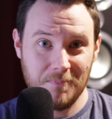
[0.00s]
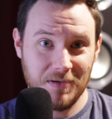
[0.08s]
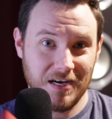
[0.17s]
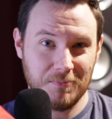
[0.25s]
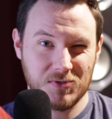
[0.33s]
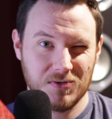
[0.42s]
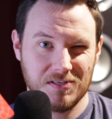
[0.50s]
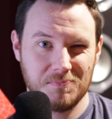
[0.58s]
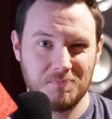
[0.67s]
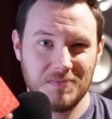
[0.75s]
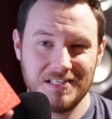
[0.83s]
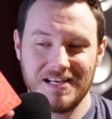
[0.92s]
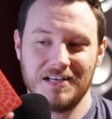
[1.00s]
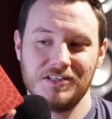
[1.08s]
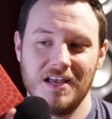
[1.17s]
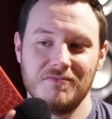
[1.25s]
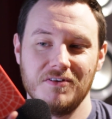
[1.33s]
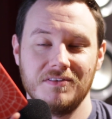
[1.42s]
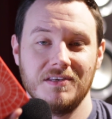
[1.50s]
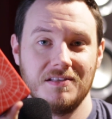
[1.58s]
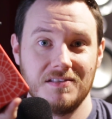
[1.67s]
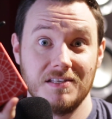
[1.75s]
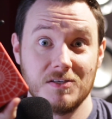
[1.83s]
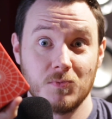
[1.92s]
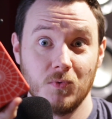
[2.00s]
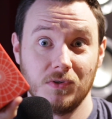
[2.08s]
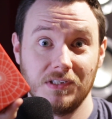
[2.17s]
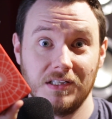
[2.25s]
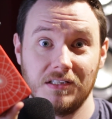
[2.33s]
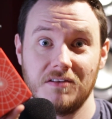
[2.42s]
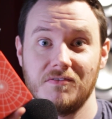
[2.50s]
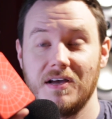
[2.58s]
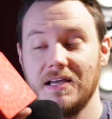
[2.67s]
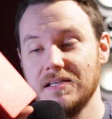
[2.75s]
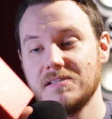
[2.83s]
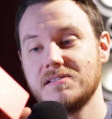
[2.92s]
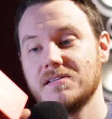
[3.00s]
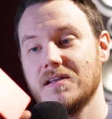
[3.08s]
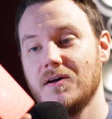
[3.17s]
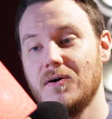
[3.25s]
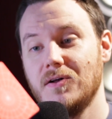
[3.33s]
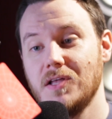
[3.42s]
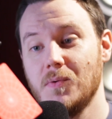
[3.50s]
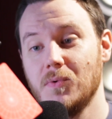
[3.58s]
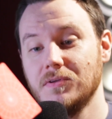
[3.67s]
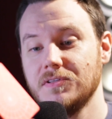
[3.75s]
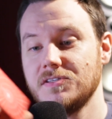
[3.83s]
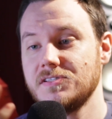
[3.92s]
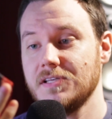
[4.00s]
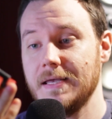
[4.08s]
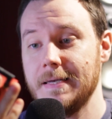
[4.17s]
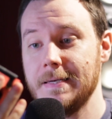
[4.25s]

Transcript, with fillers: being able to attach everything into this one little device all at once,